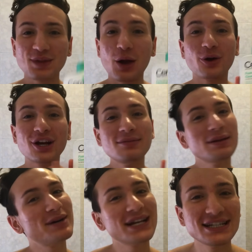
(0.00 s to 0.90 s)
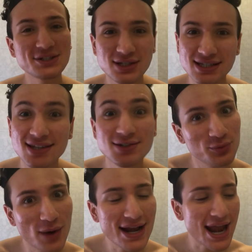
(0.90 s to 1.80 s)
we're gonna be putting it to the test
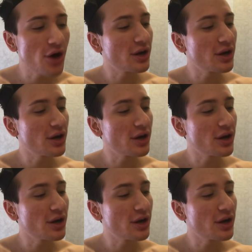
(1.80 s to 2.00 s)
right now,